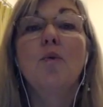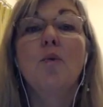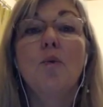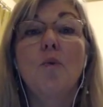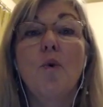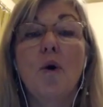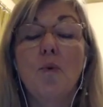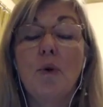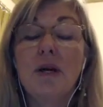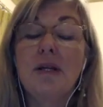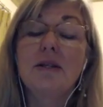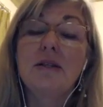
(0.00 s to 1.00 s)
what
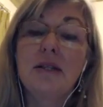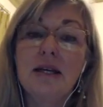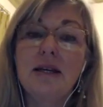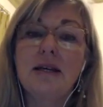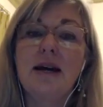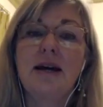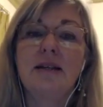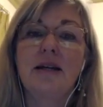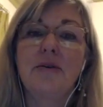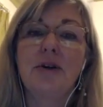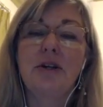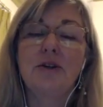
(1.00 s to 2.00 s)
we see as
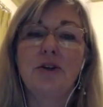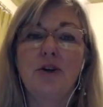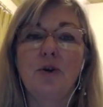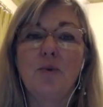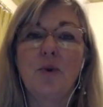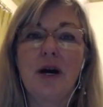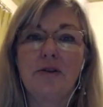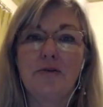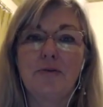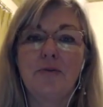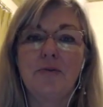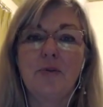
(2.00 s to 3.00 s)
our internal
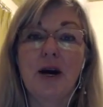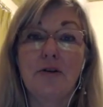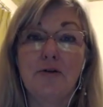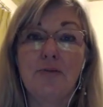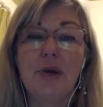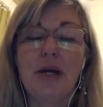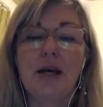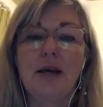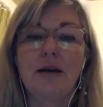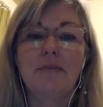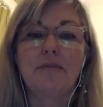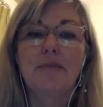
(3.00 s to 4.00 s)
way of
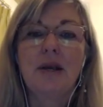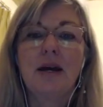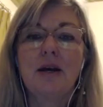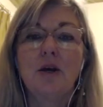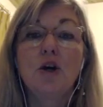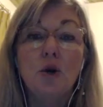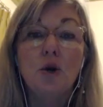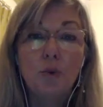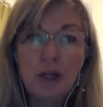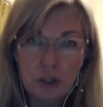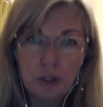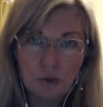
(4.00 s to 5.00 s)
being, who
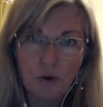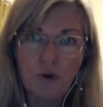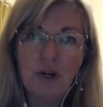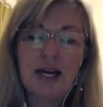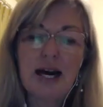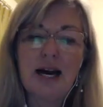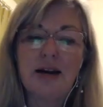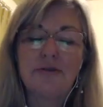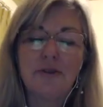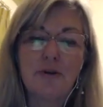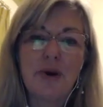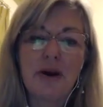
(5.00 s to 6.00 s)
we truly are
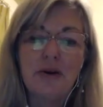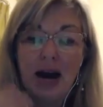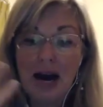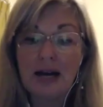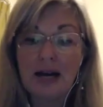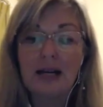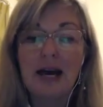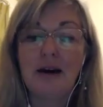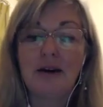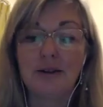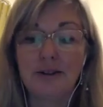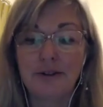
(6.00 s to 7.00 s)
from our heart out.